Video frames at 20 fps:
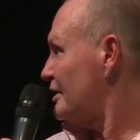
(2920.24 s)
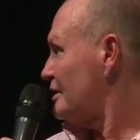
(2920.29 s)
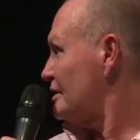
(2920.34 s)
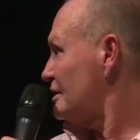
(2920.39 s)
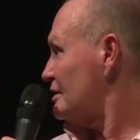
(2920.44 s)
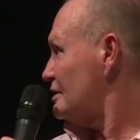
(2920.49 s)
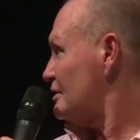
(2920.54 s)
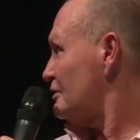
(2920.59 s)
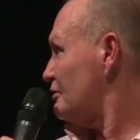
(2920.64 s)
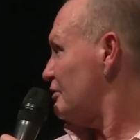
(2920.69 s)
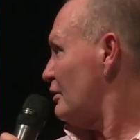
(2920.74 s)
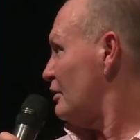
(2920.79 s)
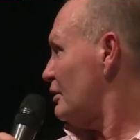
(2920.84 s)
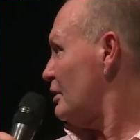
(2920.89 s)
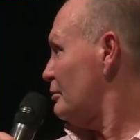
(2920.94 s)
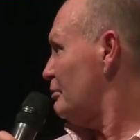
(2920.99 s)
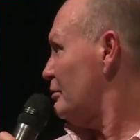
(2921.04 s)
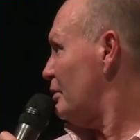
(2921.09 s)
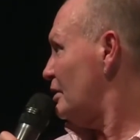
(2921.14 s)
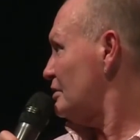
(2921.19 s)
think this is
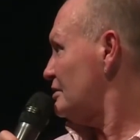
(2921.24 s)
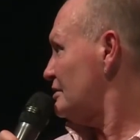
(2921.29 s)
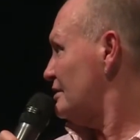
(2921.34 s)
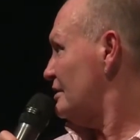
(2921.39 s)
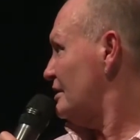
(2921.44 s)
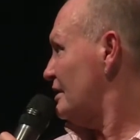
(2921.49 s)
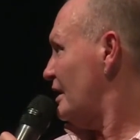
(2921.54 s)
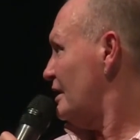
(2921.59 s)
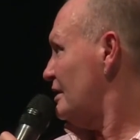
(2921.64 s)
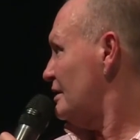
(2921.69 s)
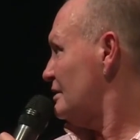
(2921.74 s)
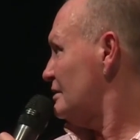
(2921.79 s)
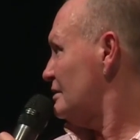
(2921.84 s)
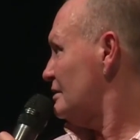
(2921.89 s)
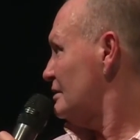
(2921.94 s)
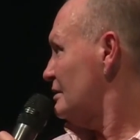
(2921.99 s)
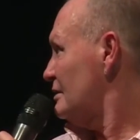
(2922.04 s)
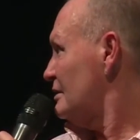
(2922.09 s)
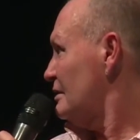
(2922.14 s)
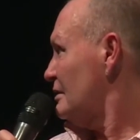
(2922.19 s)
fucking Boston United
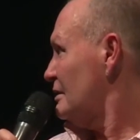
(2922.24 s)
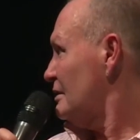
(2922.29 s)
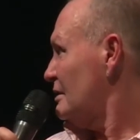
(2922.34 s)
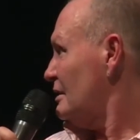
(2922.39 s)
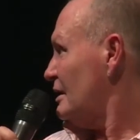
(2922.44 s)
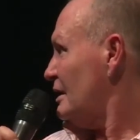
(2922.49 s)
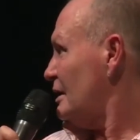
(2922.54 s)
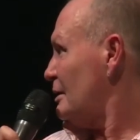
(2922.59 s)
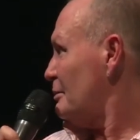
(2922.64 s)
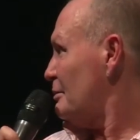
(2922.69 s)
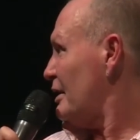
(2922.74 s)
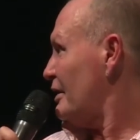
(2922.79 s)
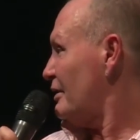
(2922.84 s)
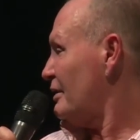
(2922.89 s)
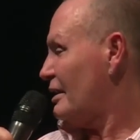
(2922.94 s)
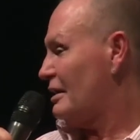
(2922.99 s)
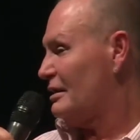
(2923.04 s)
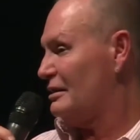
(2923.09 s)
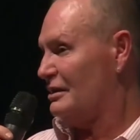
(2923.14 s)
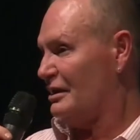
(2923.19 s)
in
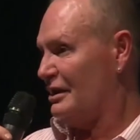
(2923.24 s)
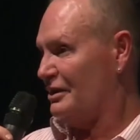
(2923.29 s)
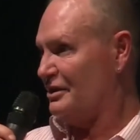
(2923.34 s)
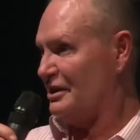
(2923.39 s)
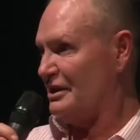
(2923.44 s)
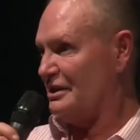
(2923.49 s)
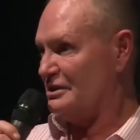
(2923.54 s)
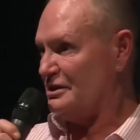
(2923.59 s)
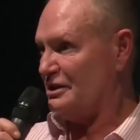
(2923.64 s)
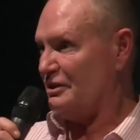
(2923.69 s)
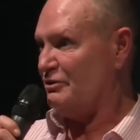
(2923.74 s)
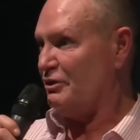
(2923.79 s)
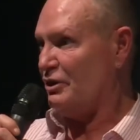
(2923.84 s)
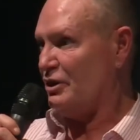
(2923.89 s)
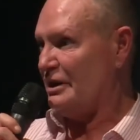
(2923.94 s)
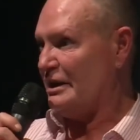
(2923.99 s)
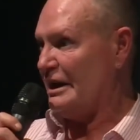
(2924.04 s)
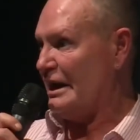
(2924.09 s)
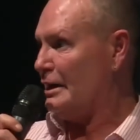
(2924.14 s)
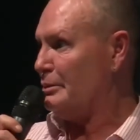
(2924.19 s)
America. I think it's a
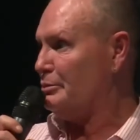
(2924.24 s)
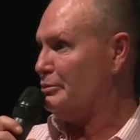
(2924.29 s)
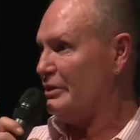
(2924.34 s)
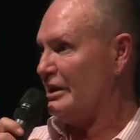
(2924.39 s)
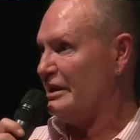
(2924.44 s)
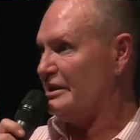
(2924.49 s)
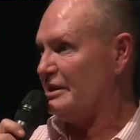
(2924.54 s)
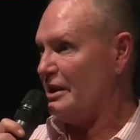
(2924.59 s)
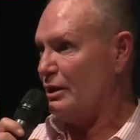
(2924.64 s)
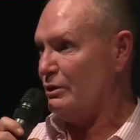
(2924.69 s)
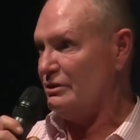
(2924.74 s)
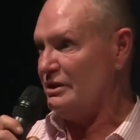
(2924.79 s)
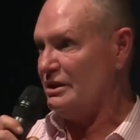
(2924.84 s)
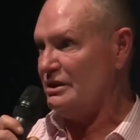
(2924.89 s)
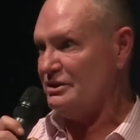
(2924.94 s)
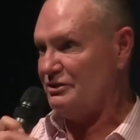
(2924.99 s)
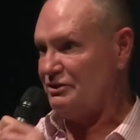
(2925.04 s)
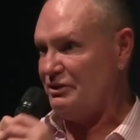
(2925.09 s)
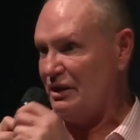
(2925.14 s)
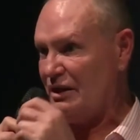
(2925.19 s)
fucking inbred town,
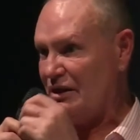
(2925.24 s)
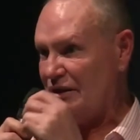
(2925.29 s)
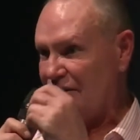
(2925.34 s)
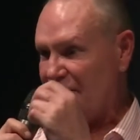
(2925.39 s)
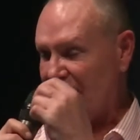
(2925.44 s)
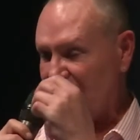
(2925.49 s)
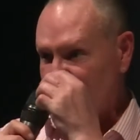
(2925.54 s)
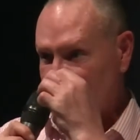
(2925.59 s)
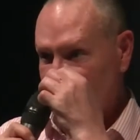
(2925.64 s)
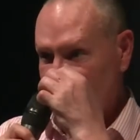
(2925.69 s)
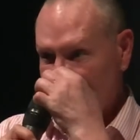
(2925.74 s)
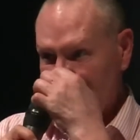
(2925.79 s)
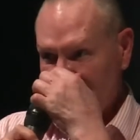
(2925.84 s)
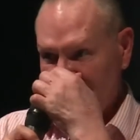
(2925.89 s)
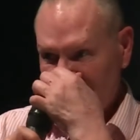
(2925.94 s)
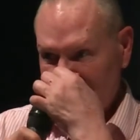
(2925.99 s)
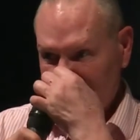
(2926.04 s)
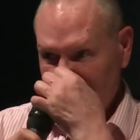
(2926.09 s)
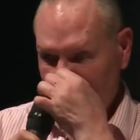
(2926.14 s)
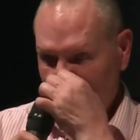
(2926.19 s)
this fucking thing.
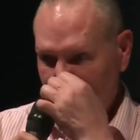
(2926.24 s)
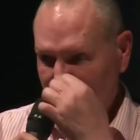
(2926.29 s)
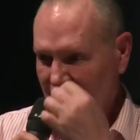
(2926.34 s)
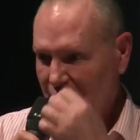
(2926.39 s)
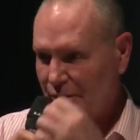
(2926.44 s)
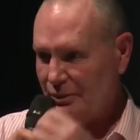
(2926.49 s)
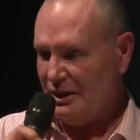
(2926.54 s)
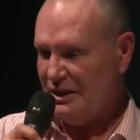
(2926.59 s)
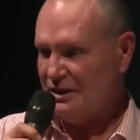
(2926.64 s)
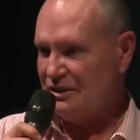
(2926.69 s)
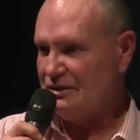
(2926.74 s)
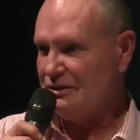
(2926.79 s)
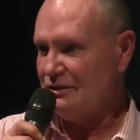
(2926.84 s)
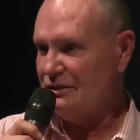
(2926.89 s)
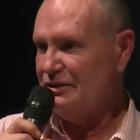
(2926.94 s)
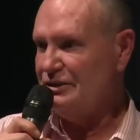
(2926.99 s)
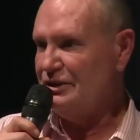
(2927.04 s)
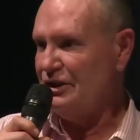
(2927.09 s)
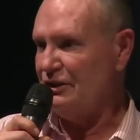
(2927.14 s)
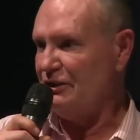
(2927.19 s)
He went,
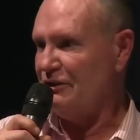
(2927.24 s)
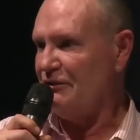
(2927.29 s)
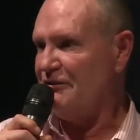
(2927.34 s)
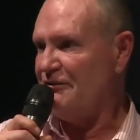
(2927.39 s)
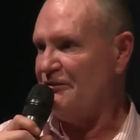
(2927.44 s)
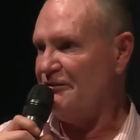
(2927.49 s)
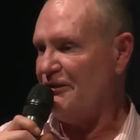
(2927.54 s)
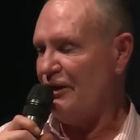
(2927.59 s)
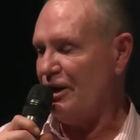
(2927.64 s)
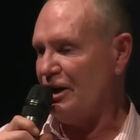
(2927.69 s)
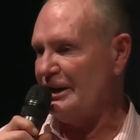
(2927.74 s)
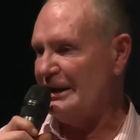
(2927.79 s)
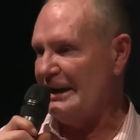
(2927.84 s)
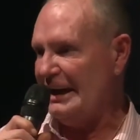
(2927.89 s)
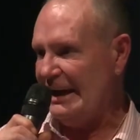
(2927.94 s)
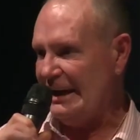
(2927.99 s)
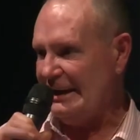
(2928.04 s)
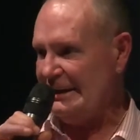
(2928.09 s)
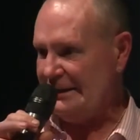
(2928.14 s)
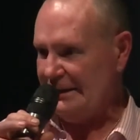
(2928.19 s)
son, you're a fucking
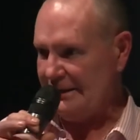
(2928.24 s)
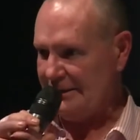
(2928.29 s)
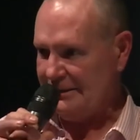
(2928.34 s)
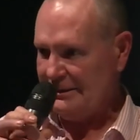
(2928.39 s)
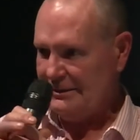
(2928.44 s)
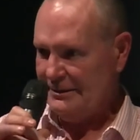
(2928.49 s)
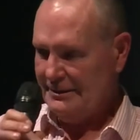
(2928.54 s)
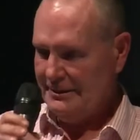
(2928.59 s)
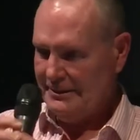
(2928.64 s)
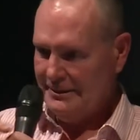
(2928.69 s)
idiot.